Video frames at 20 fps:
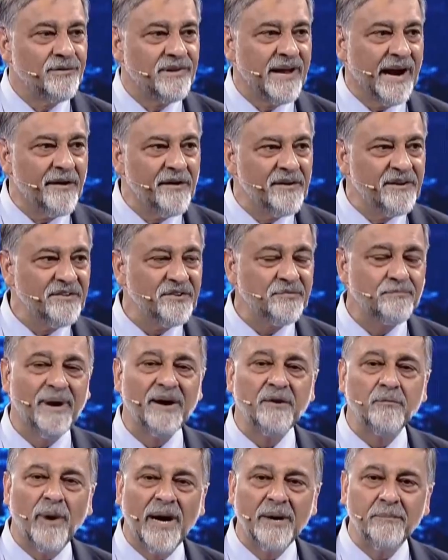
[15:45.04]
Theranos
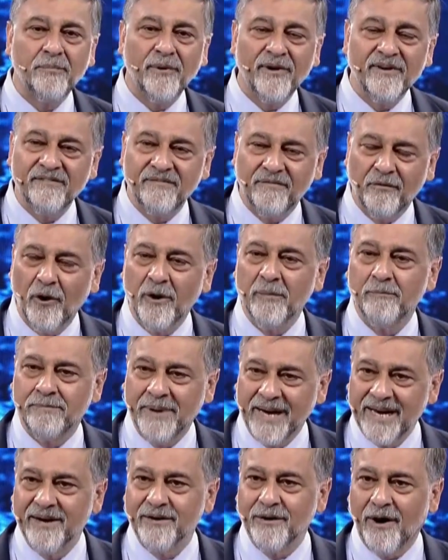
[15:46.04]
spent $1.4
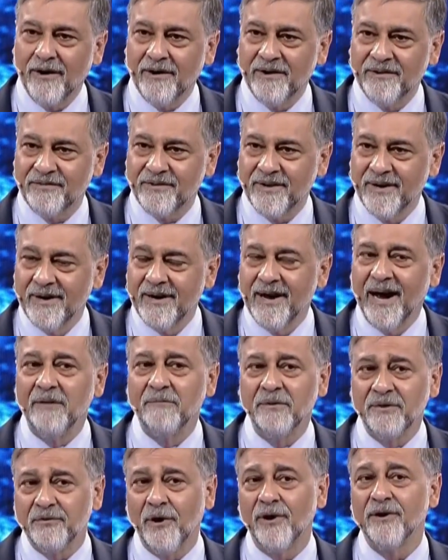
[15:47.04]
billion and
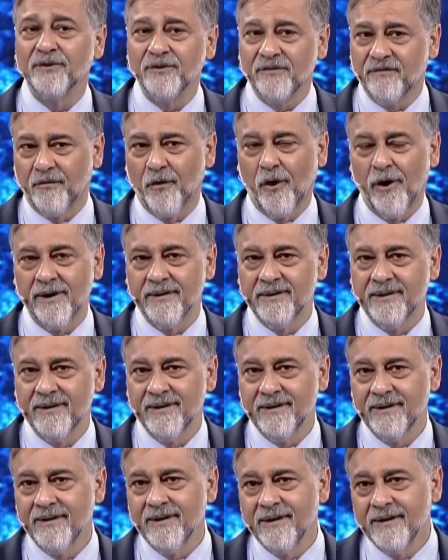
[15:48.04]
resorted to fraud.
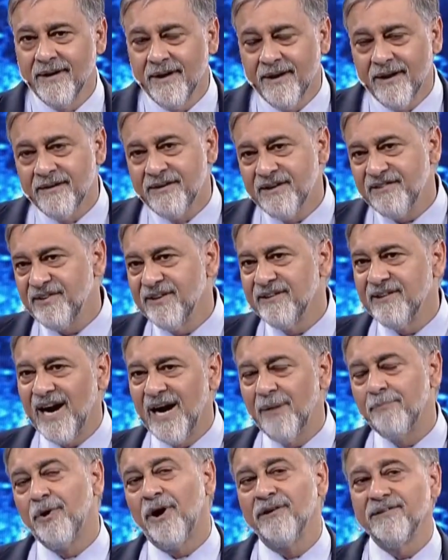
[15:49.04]
This
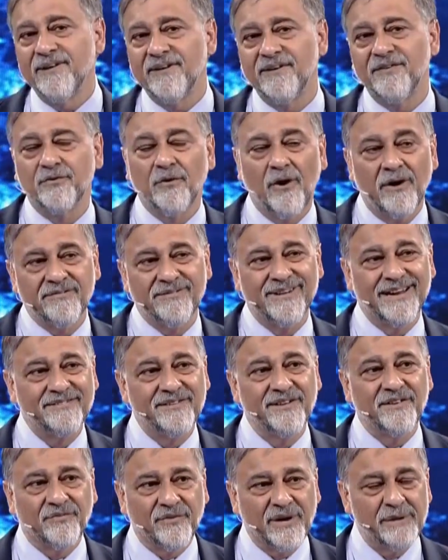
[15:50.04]
entire project has cost less
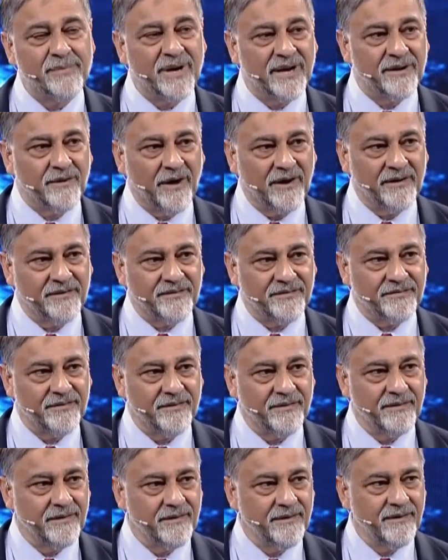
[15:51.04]
than $3 million.
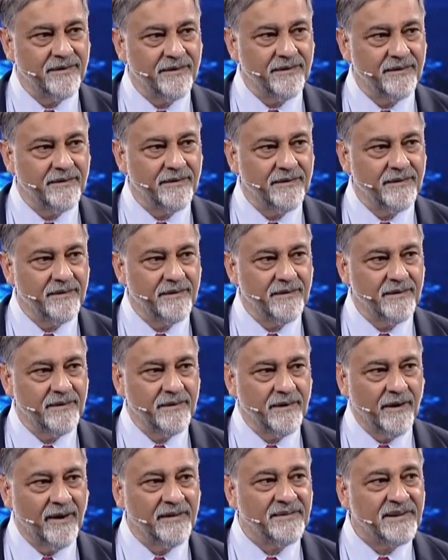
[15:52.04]

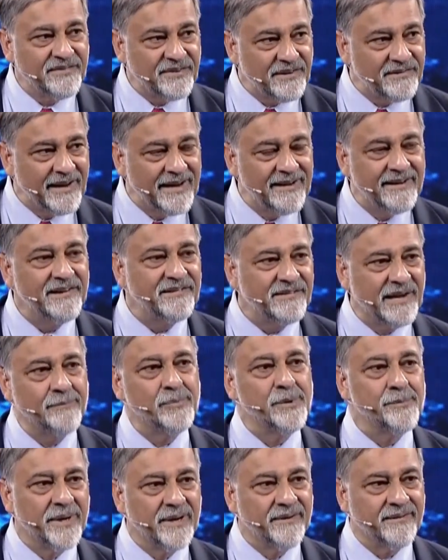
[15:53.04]
This is India's
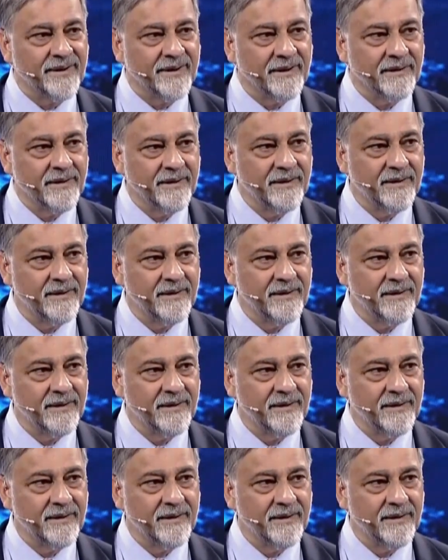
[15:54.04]
capability.